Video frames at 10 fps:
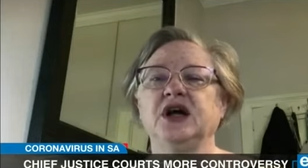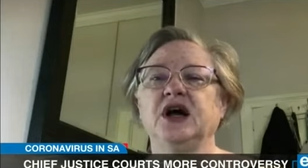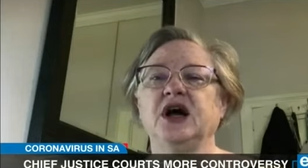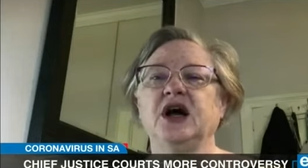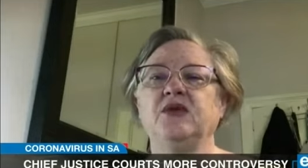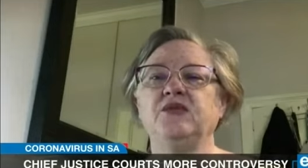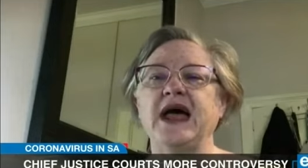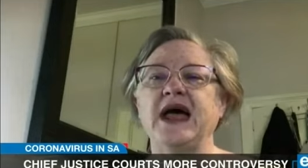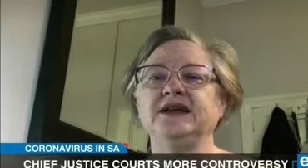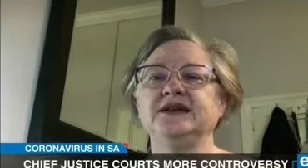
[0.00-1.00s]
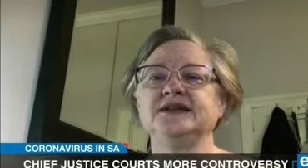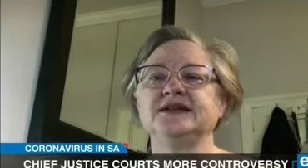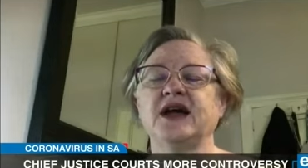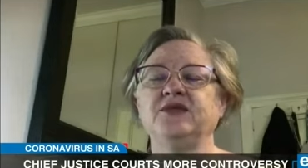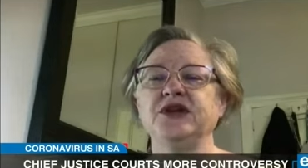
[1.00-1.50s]
and
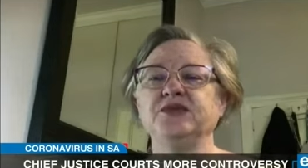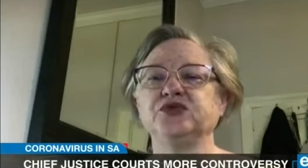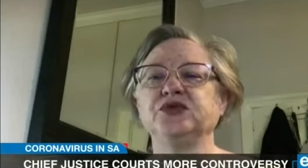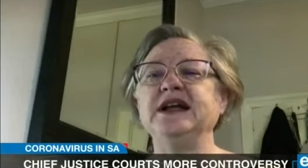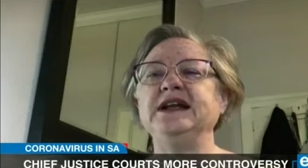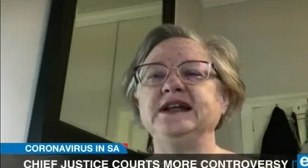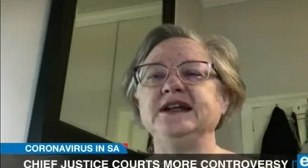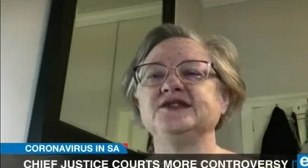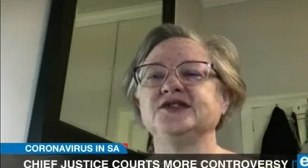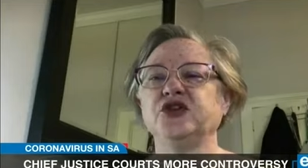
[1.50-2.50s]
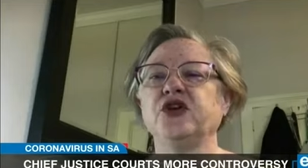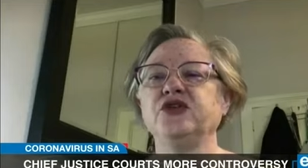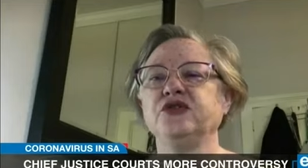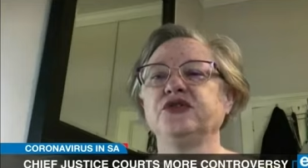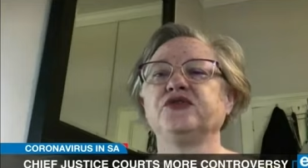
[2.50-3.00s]
people really need to know you